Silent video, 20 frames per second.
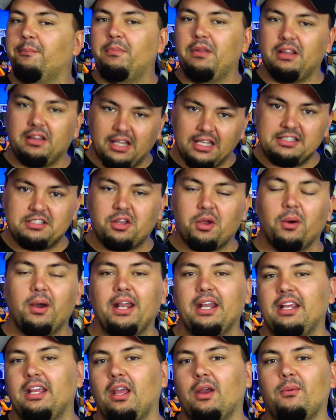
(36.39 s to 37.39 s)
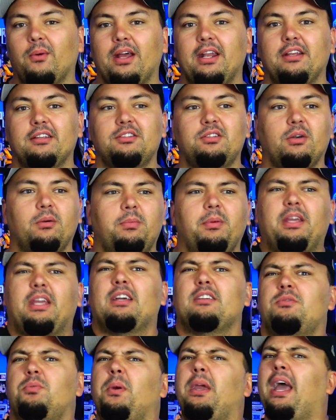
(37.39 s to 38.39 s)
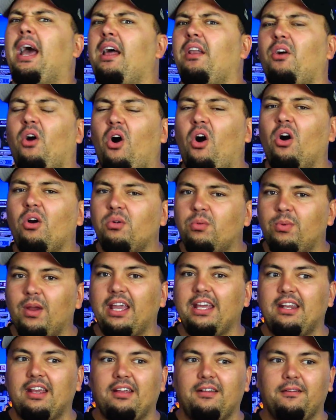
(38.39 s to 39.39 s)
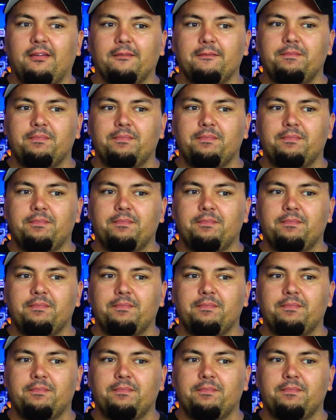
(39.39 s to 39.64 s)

Let's go ahead and get right into it, because we had R-rated.